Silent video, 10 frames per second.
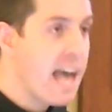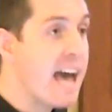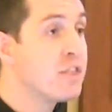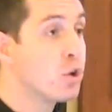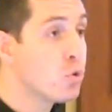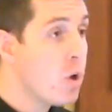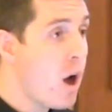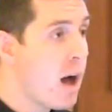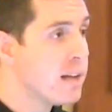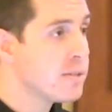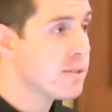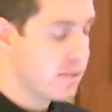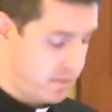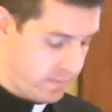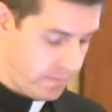At the
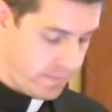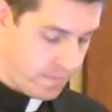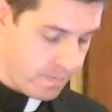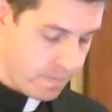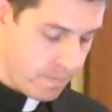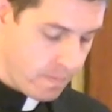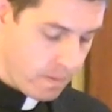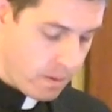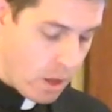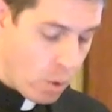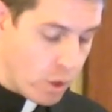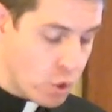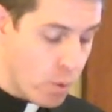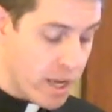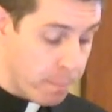cross,
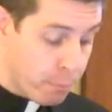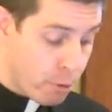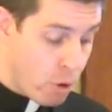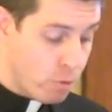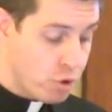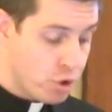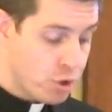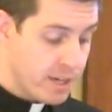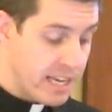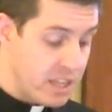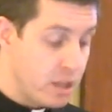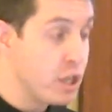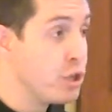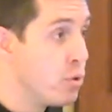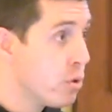which we approach in
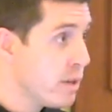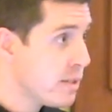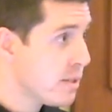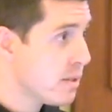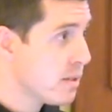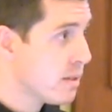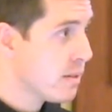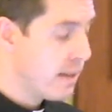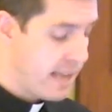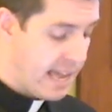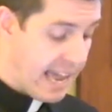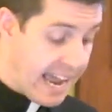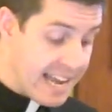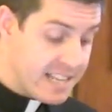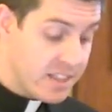the Eucharist
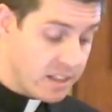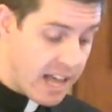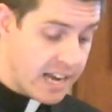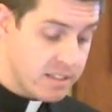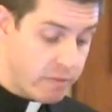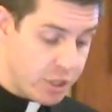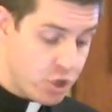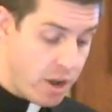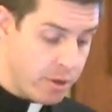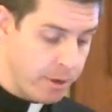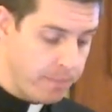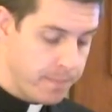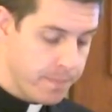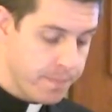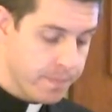and in the lives of each other,
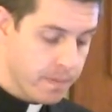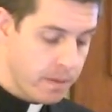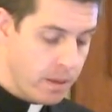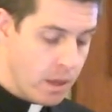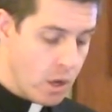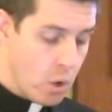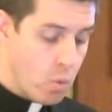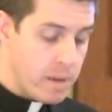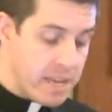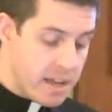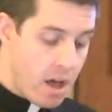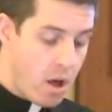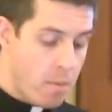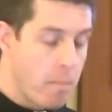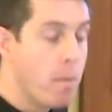we
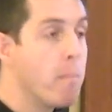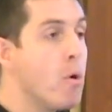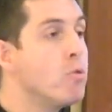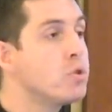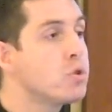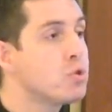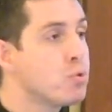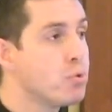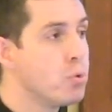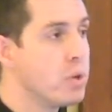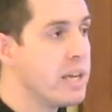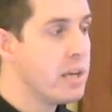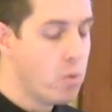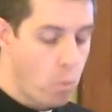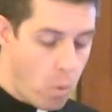become most
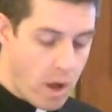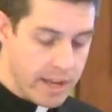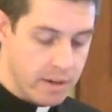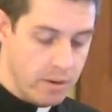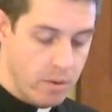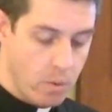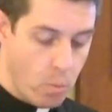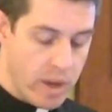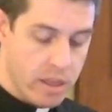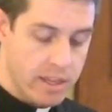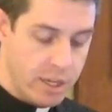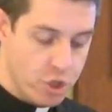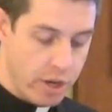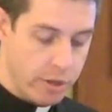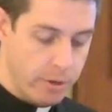truly one with
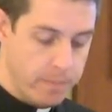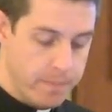each other.